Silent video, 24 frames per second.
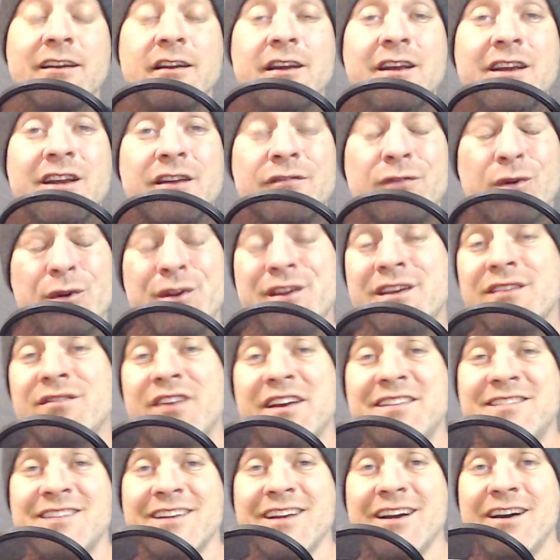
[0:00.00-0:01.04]
If you're only
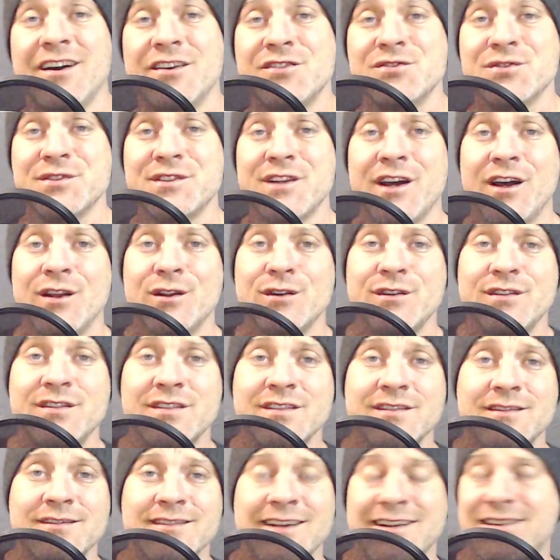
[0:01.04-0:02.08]
investing $100,
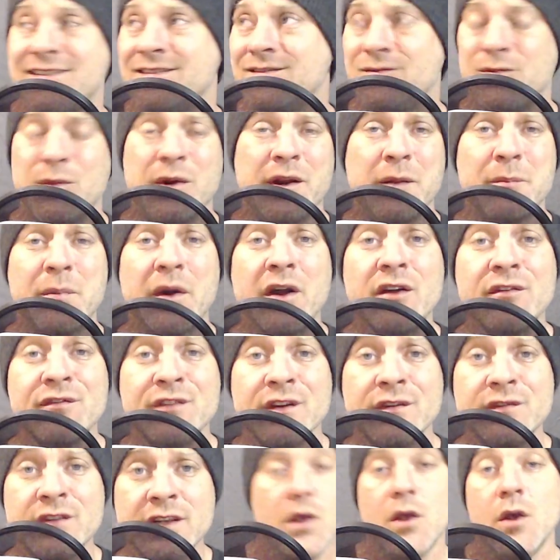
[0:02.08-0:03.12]
that's what,
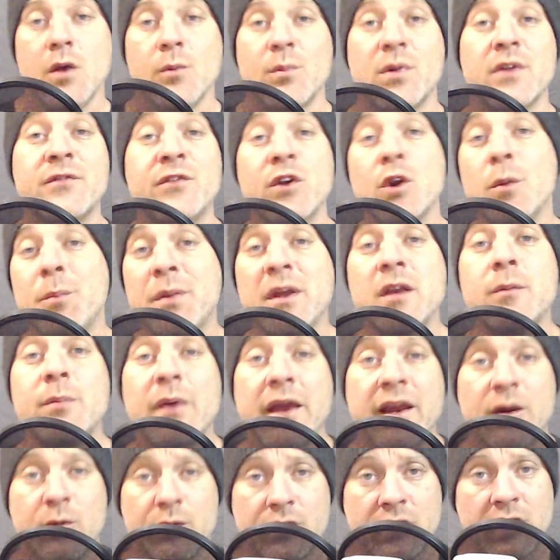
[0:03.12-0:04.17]
$1.50? But if you're a big
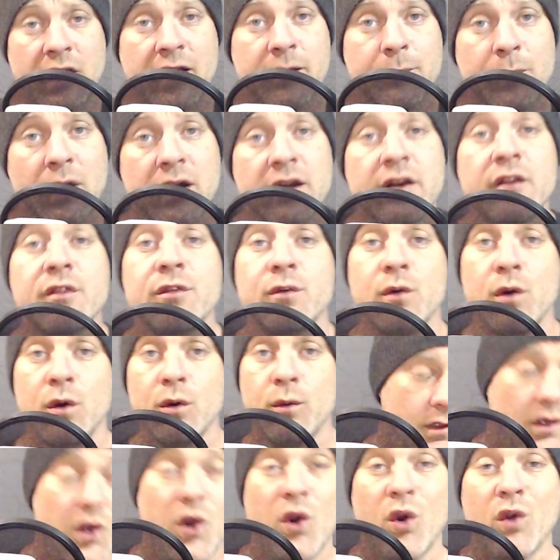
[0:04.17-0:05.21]
bank with a lot of money to throw
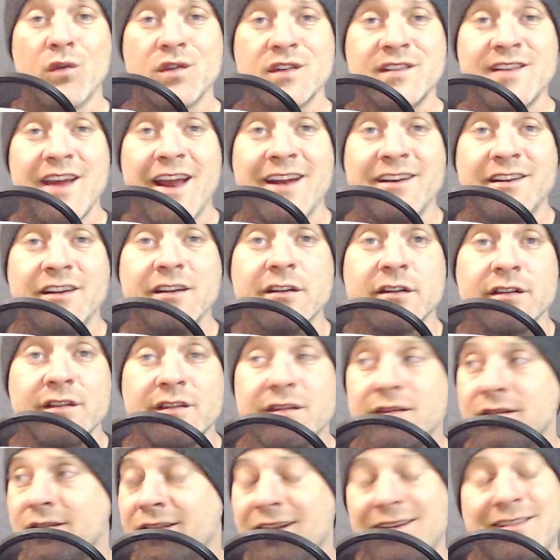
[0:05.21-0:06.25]
around, over 10 years,
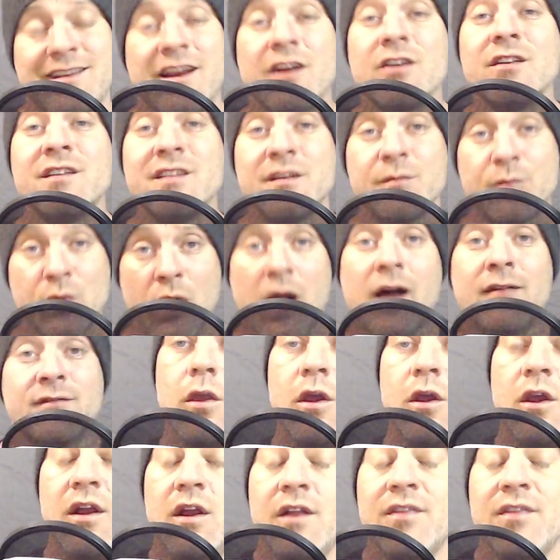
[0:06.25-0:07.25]
that's guaranteed profit.